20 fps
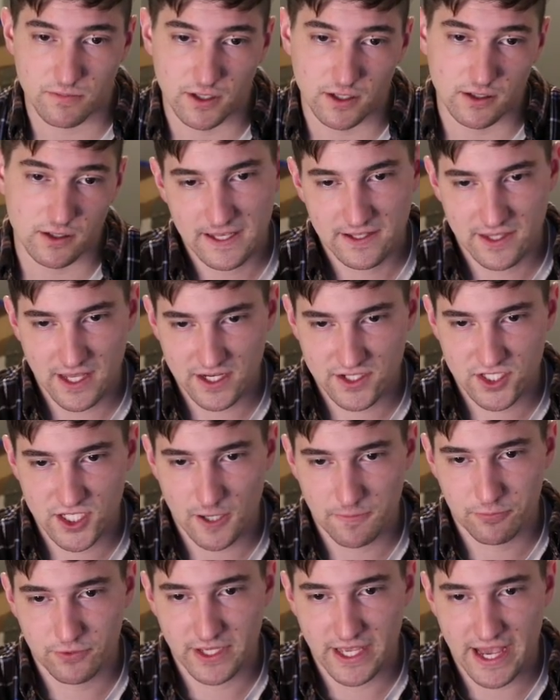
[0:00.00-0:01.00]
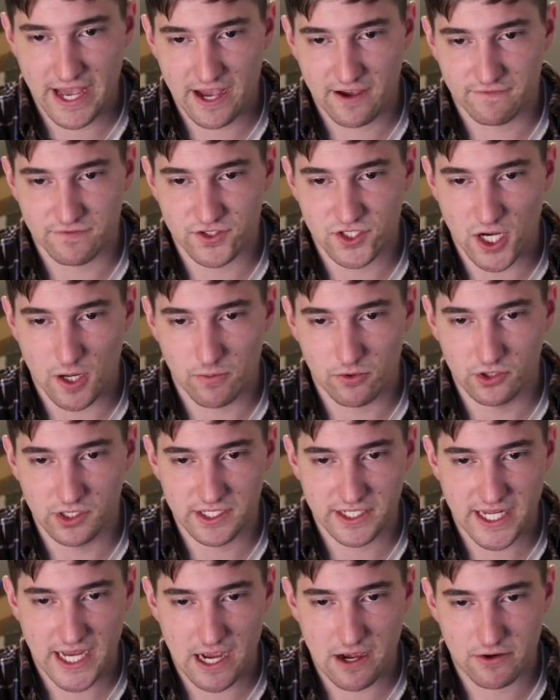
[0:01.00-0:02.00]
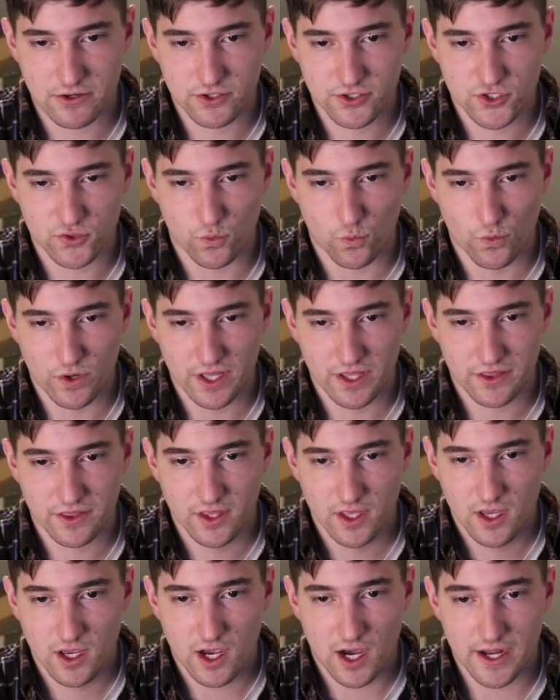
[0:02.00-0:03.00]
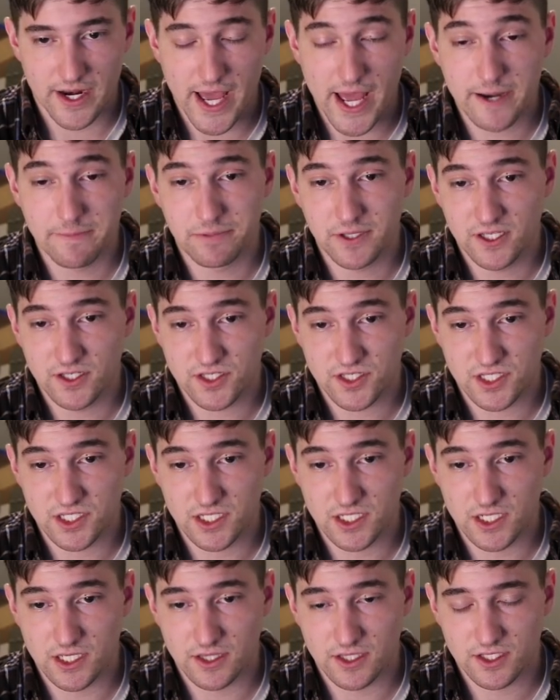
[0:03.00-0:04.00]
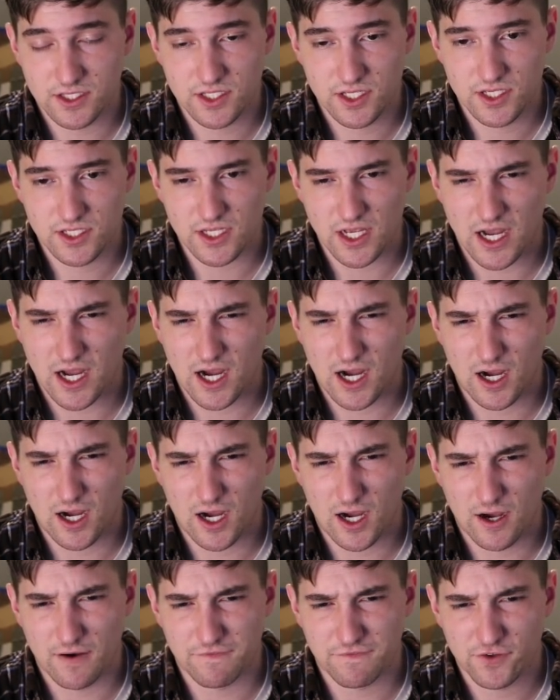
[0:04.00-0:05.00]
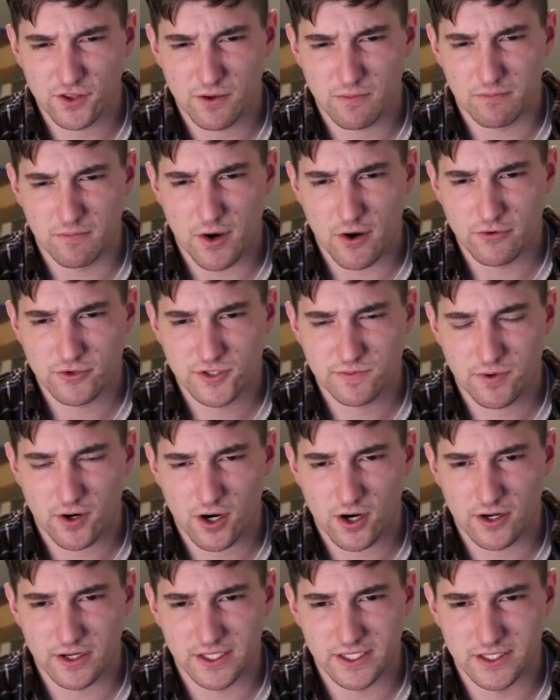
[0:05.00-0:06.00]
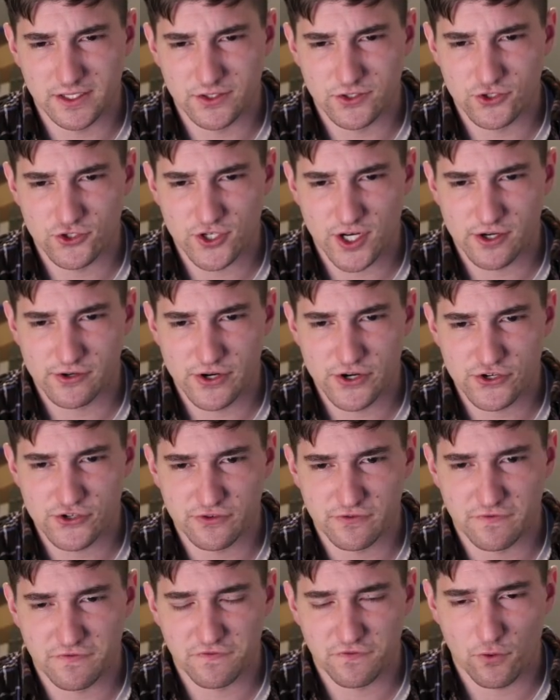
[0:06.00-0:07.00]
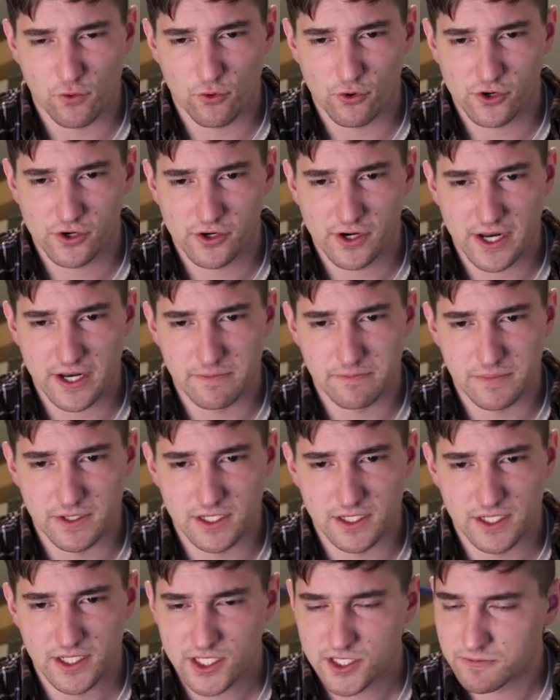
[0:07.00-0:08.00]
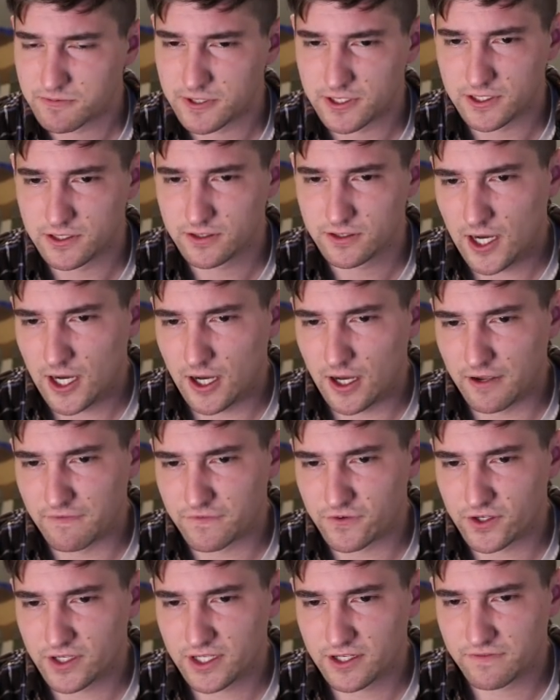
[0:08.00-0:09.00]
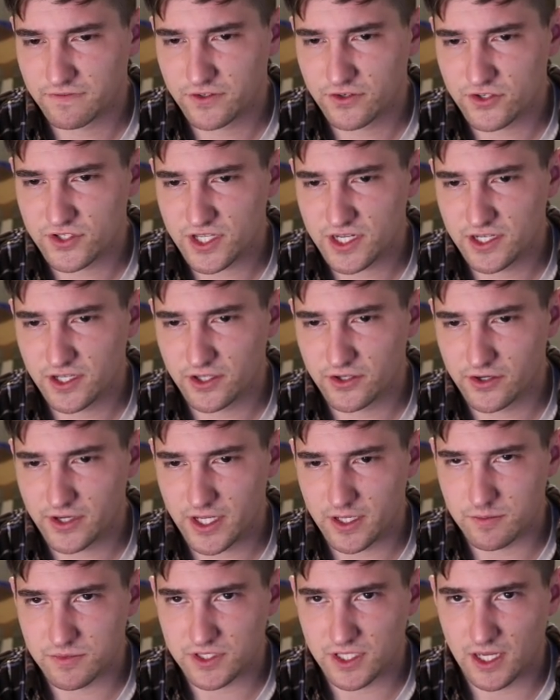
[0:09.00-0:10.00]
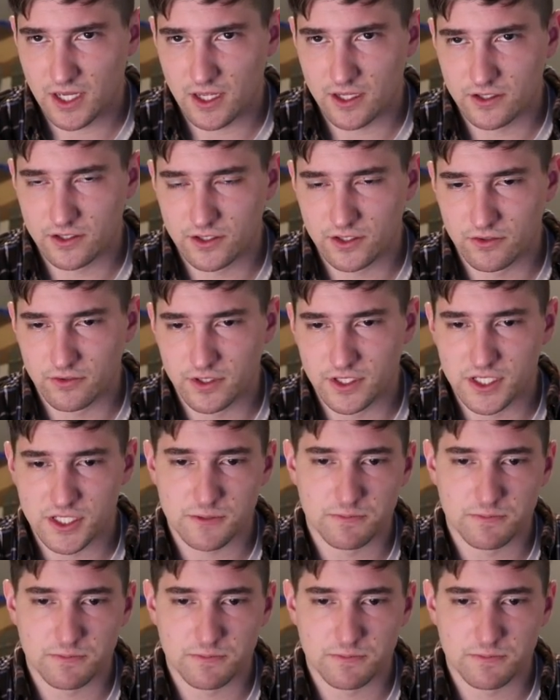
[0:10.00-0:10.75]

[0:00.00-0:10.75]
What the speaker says: But next up, we have double encounters with an NPC, and this is for the most part in Generation 4 and BDSP. I forget if there's any other games that do this,